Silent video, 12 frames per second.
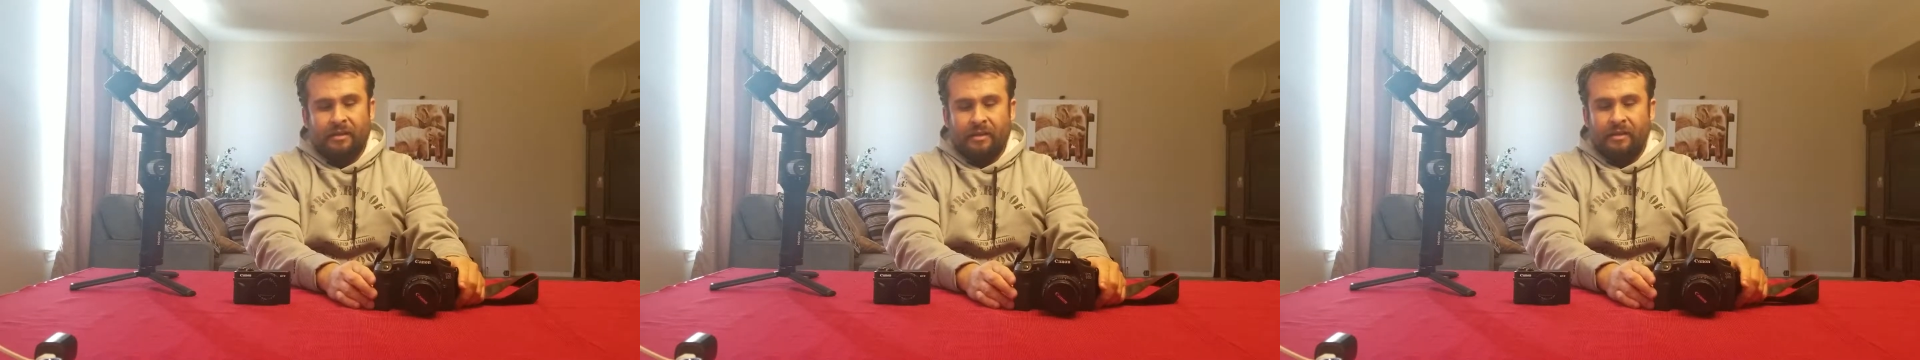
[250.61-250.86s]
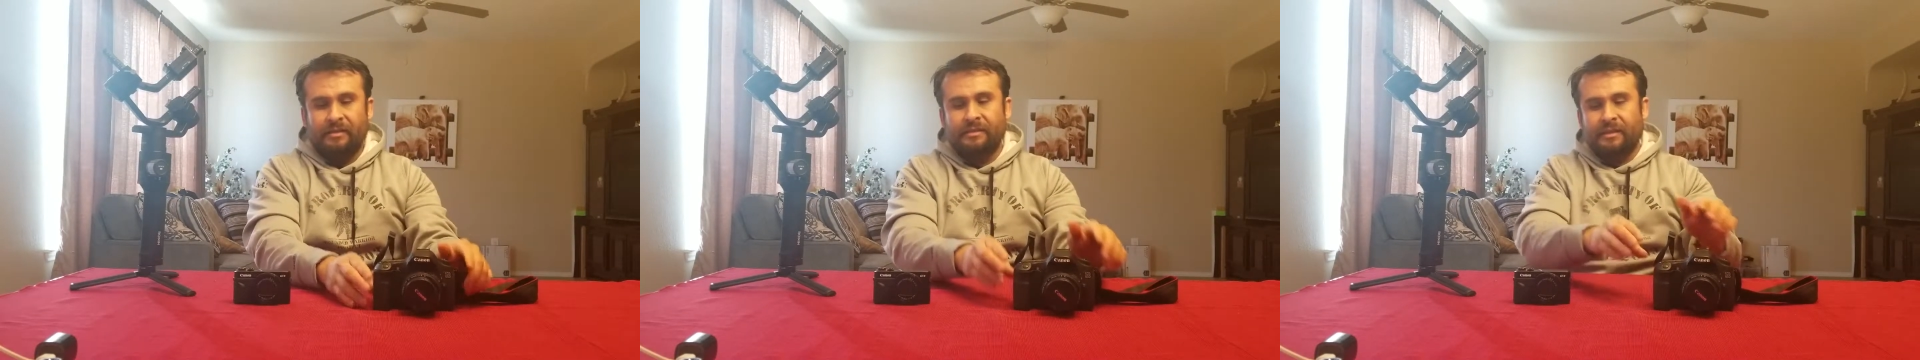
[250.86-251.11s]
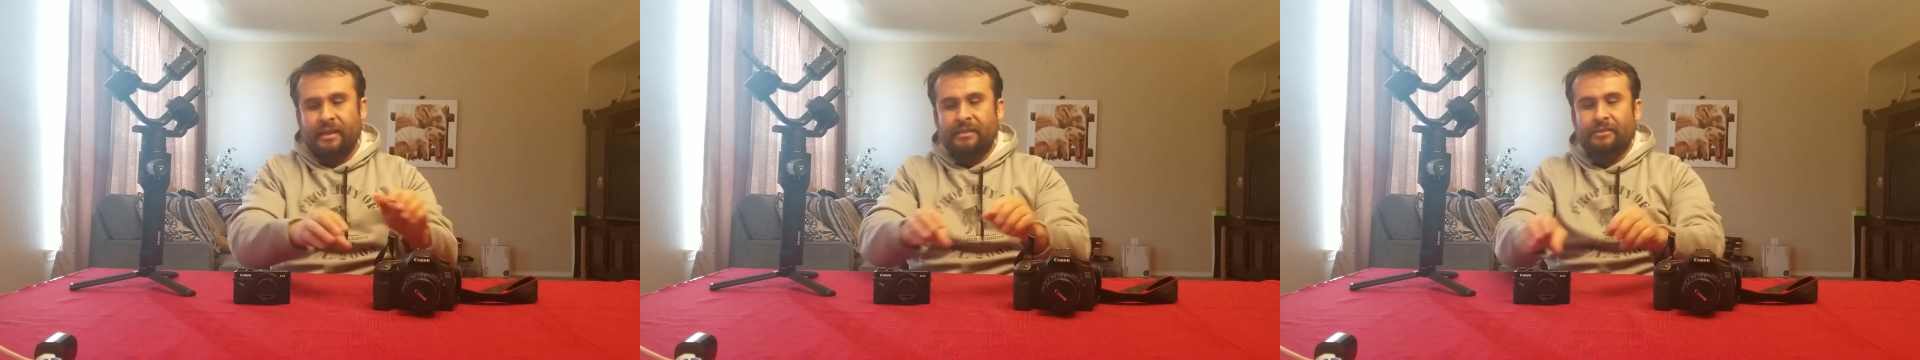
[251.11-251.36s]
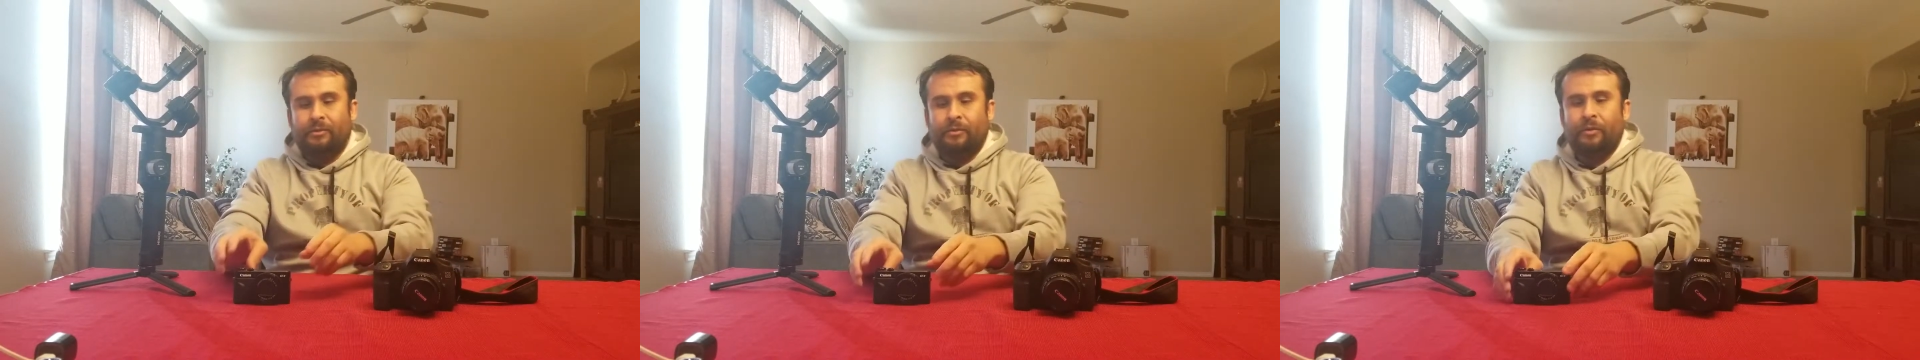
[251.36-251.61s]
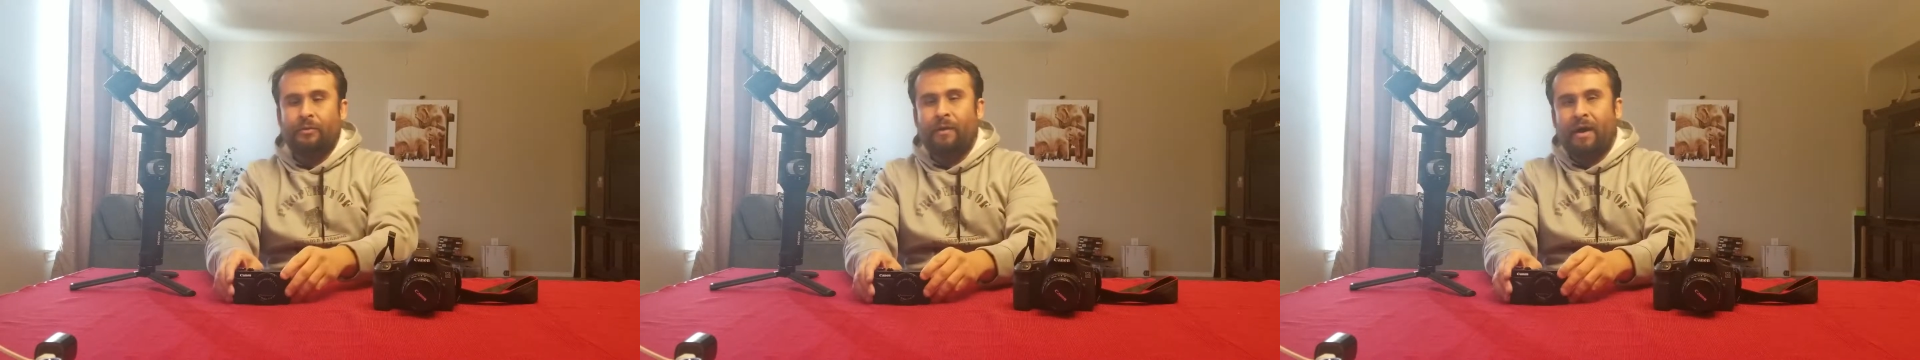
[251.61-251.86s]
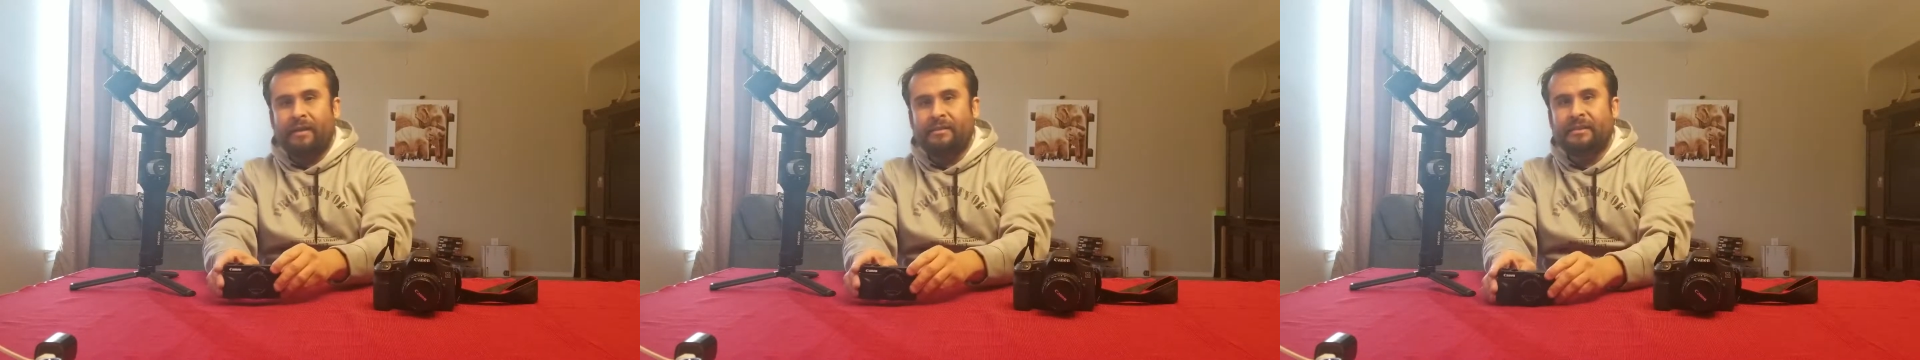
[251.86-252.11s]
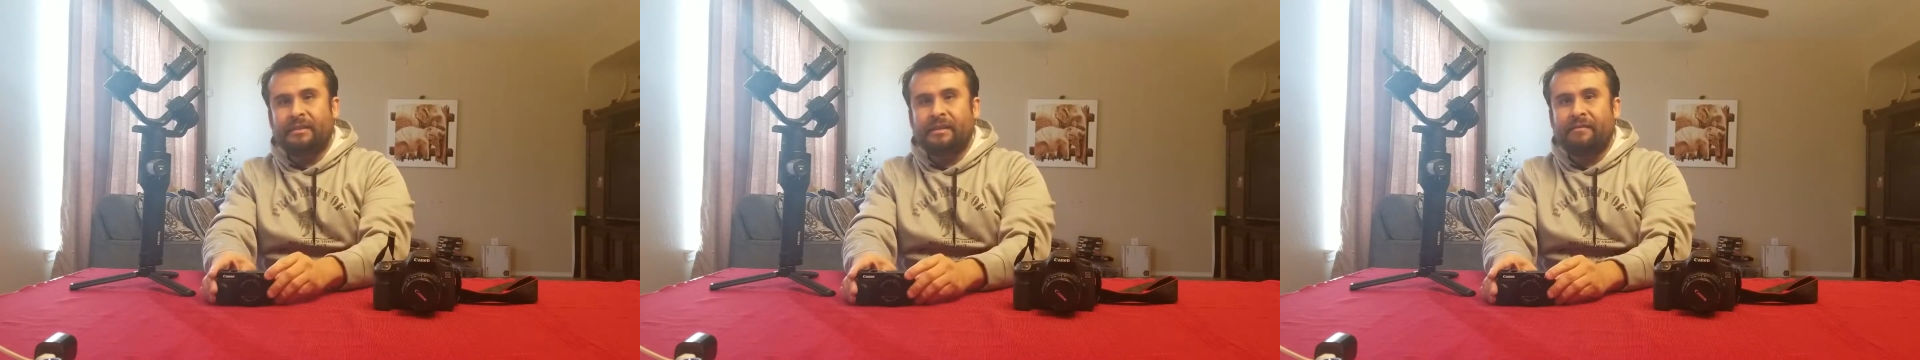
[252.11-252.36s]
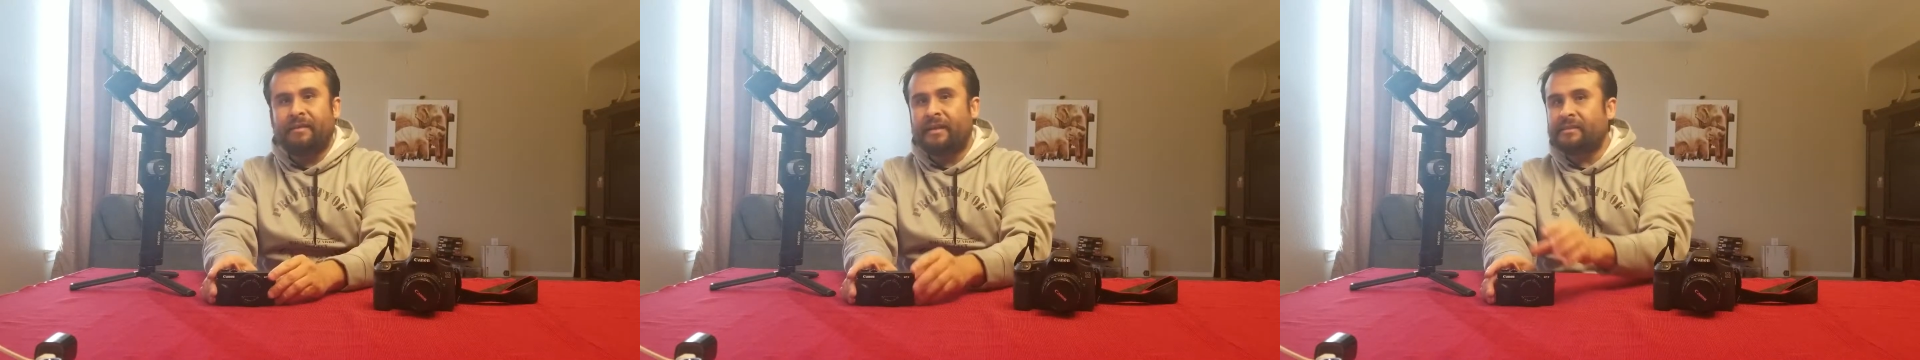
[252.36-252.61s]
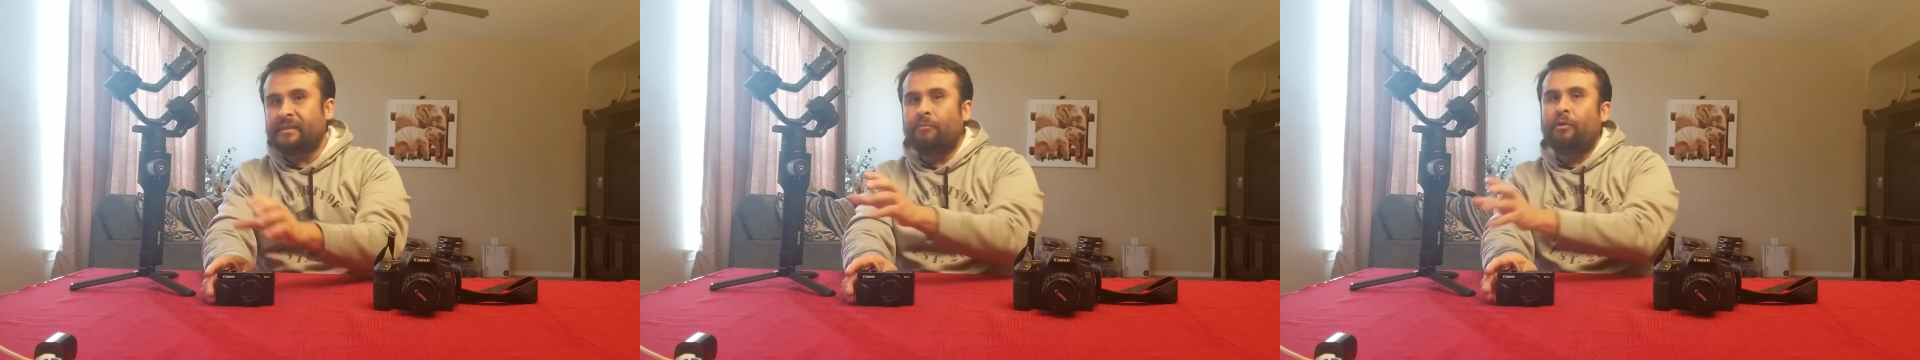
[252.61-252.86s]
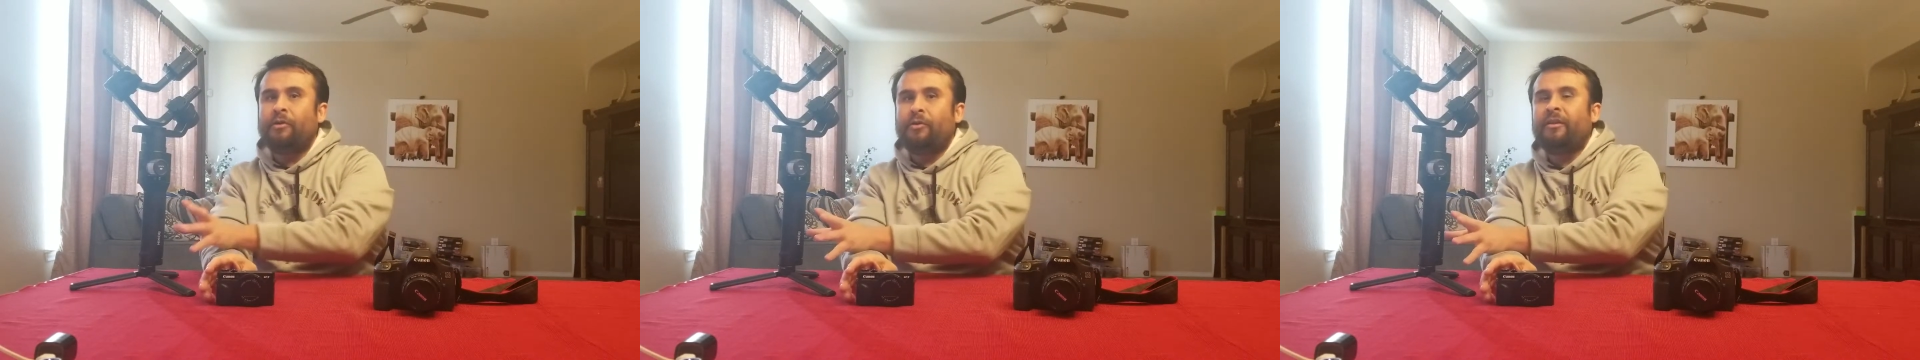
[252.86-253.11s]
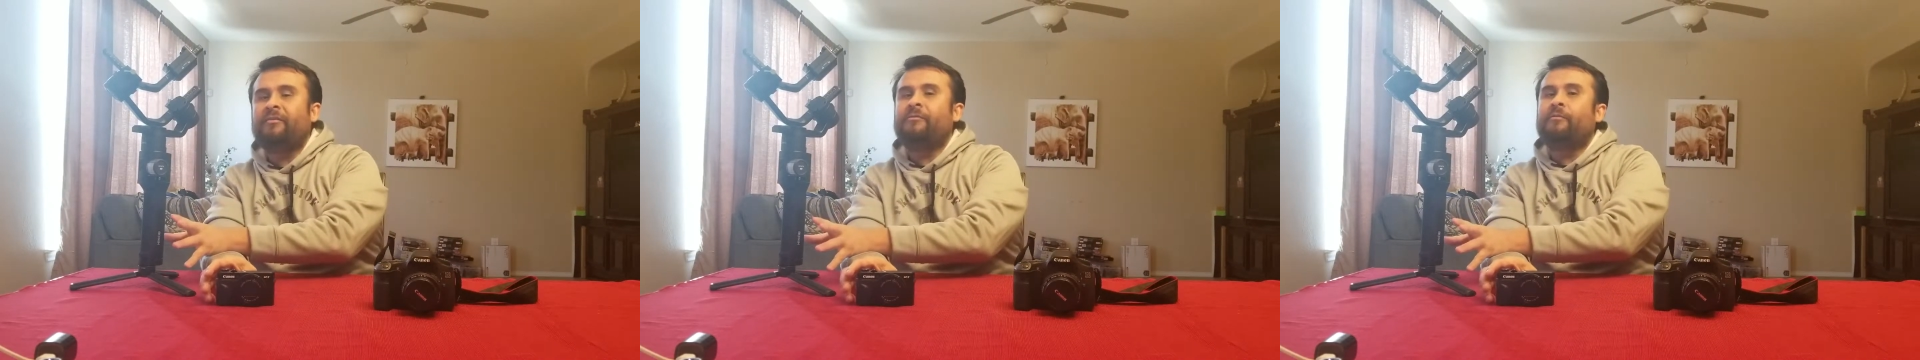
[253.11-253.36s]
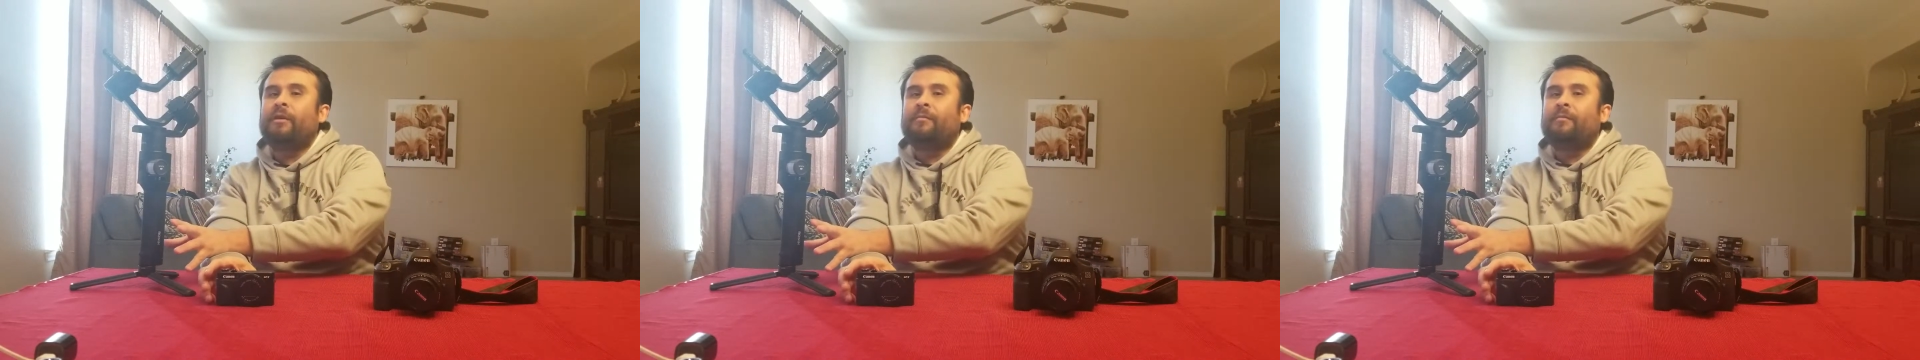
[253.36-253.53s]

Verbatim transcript: Just in case you, you bought a G7X and wondering if you wanna